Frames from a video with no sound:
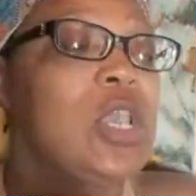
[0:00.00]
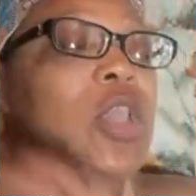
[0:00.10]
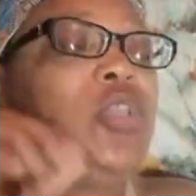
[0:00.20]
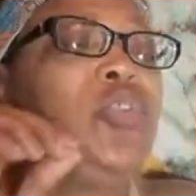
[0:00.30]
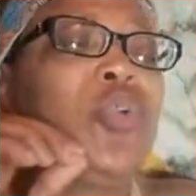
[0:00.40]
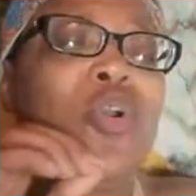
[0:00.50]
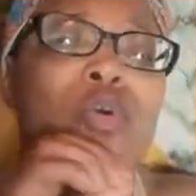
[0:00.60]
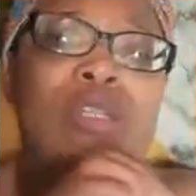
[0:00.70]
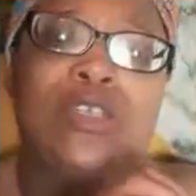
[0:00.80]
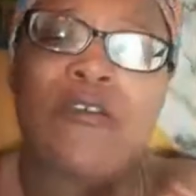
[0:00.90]
you're going
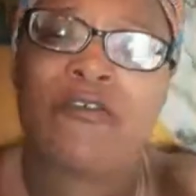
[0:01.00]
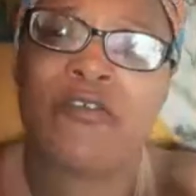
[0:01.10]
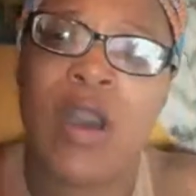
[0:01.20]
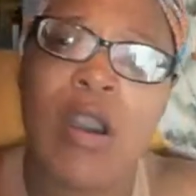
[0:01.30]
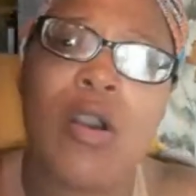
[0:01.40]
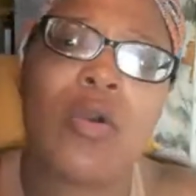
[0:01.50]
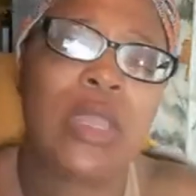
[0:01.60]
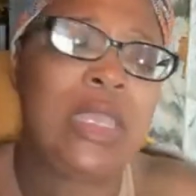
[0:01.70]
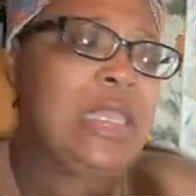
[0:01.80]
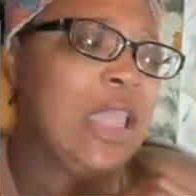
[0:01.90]
to fall
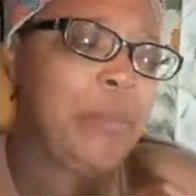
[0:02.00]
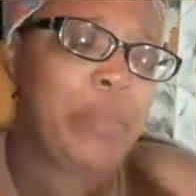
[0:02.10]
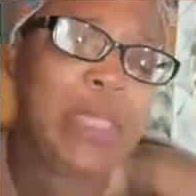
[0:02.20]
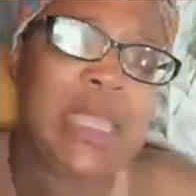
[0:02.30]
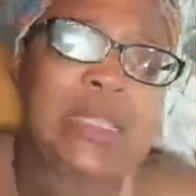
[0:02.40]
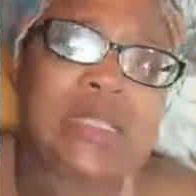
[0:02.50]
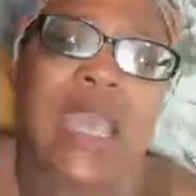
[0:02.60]
in that pit,